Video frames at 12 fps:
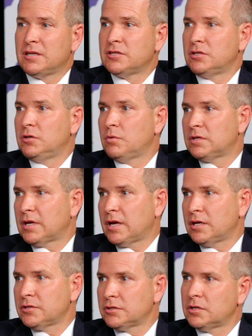is
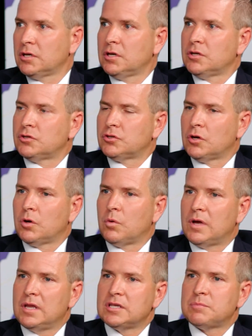annuitized.
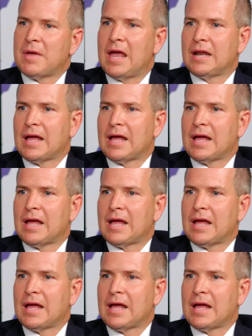So it is paid